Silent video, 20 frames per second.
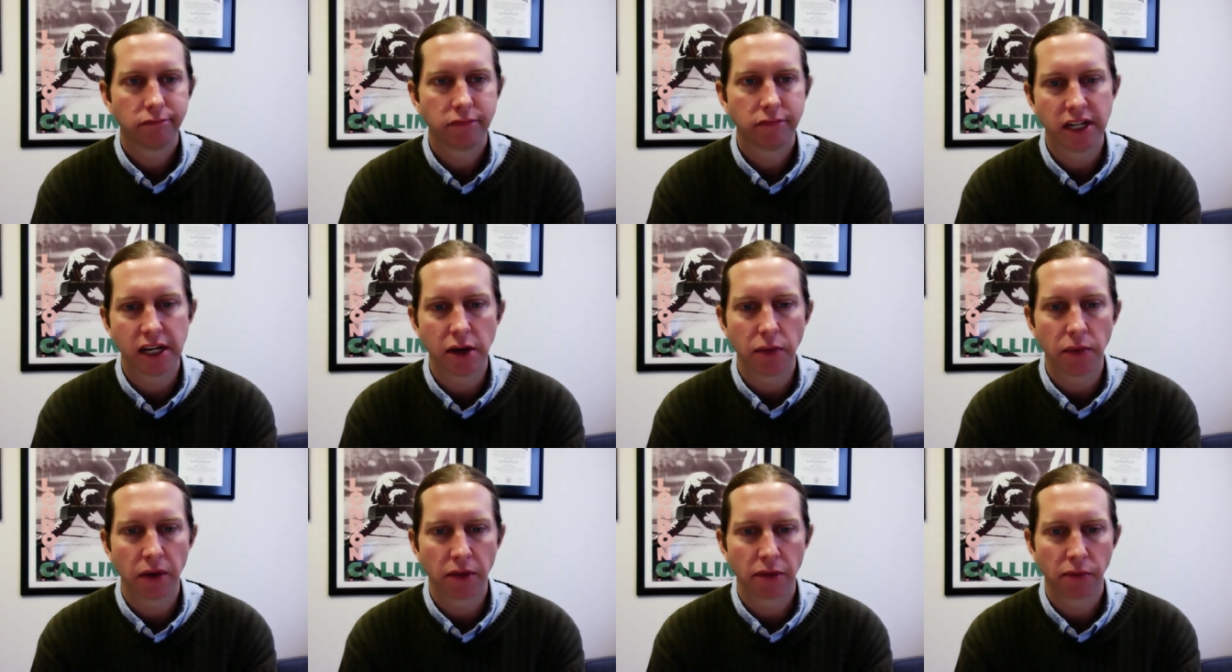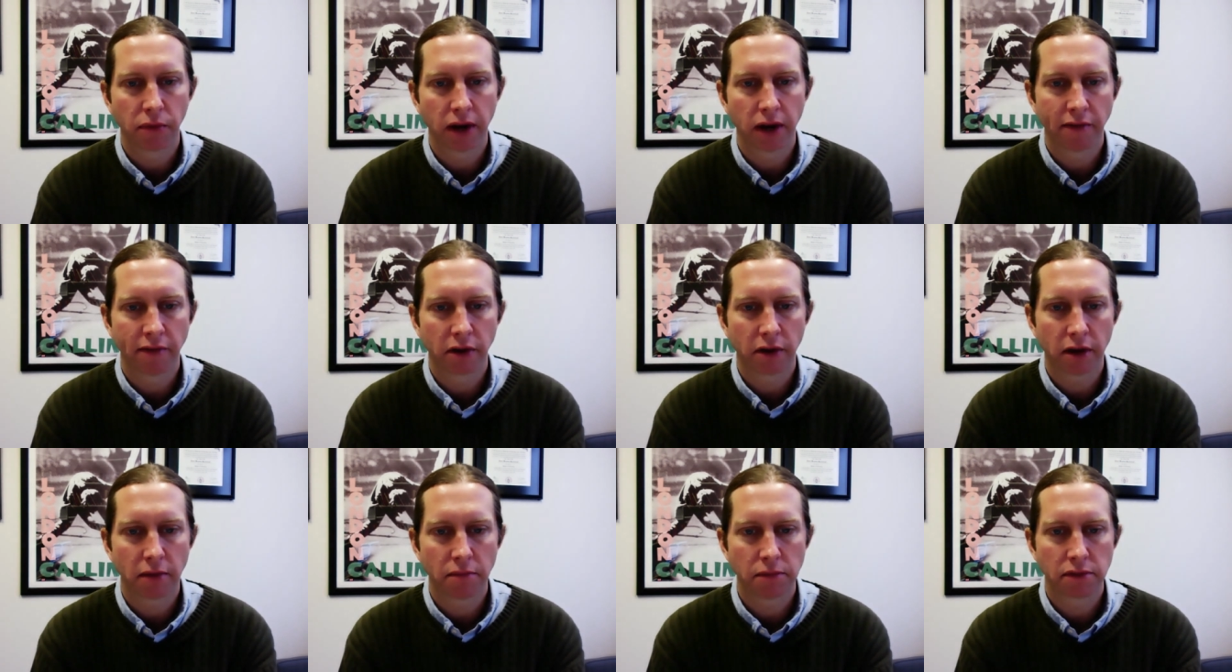deal with whatever
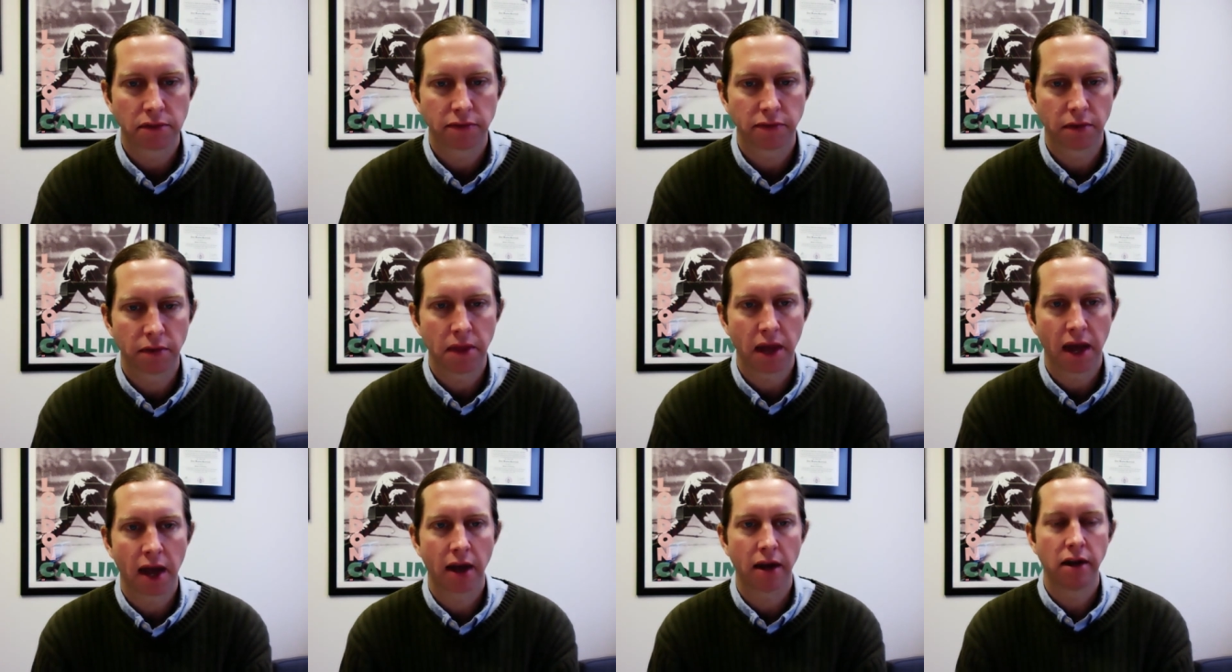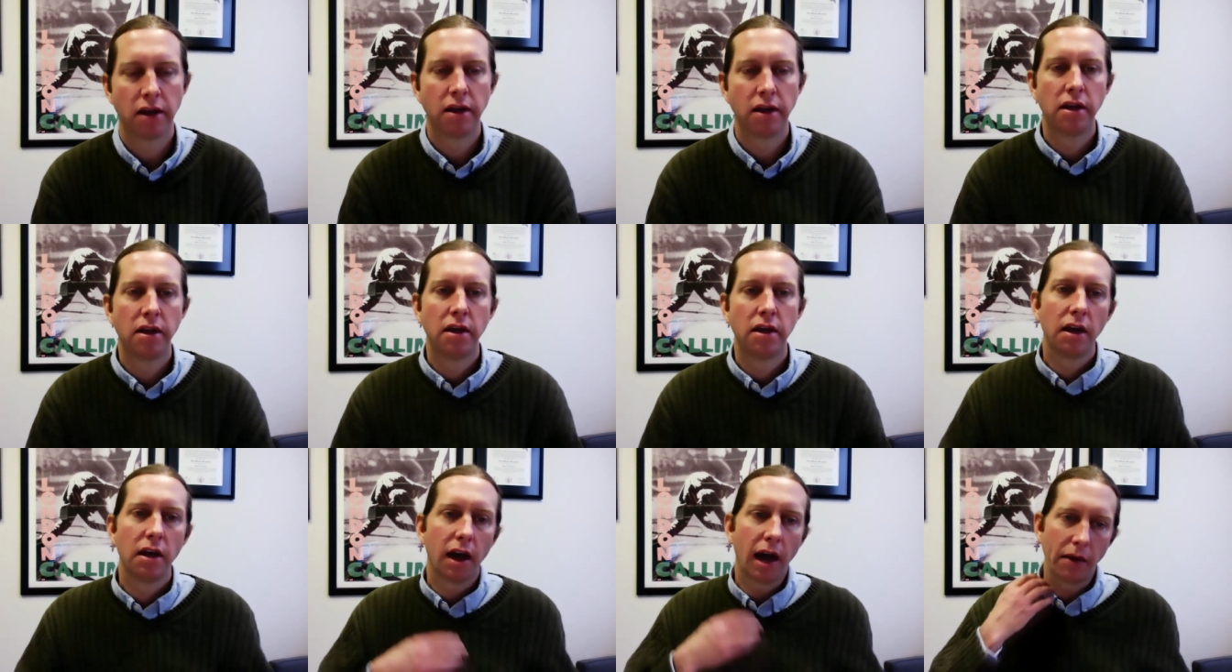comes from that.
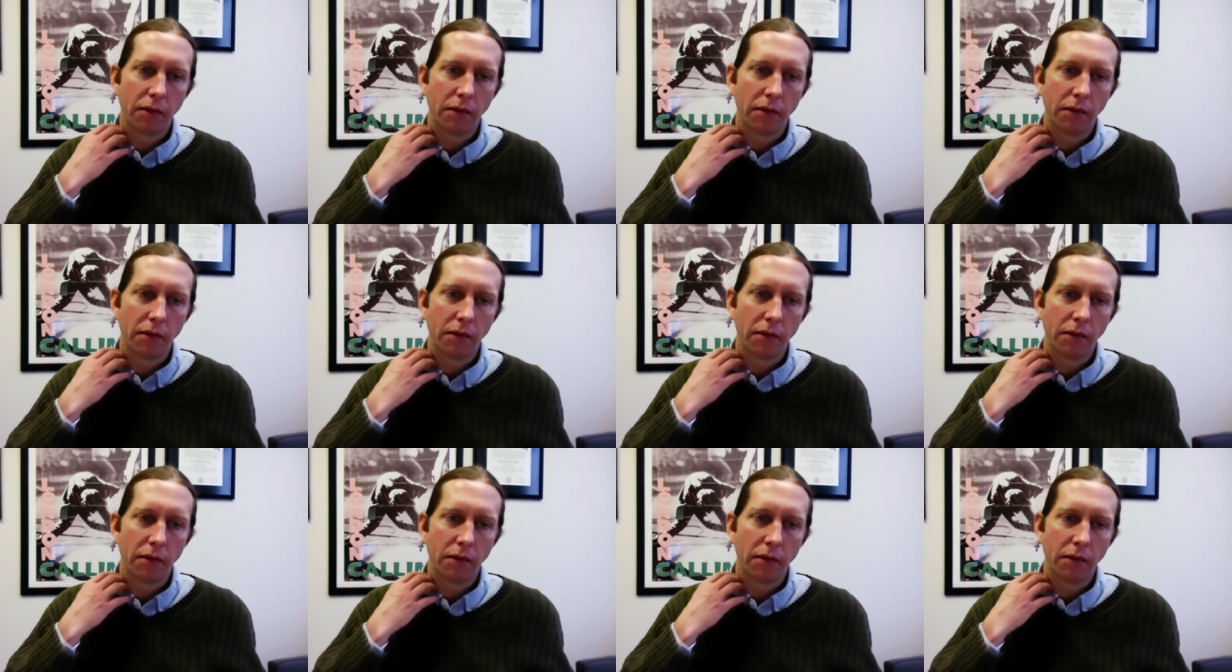I